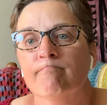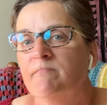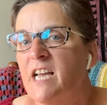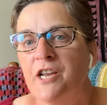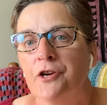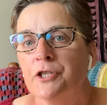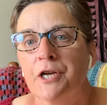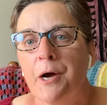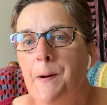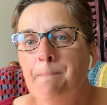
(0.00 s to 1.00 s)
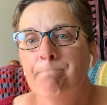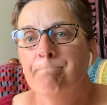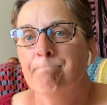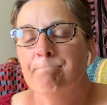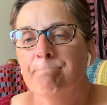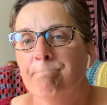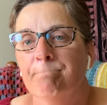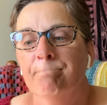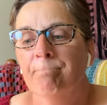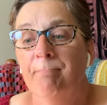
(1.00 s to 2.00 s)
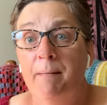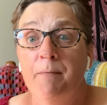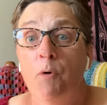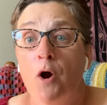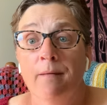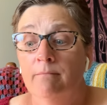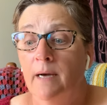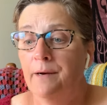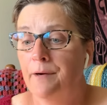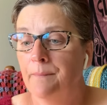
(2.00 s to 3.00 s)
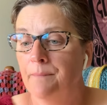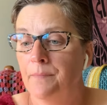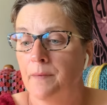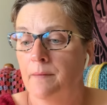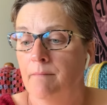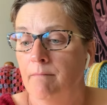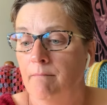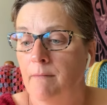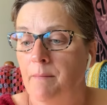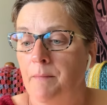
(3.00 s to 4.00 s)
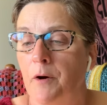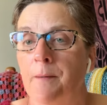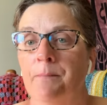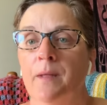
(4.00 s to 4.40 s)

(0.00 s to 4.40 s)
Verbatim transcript: 10 years ago, maybe more, I don't know, maybe more.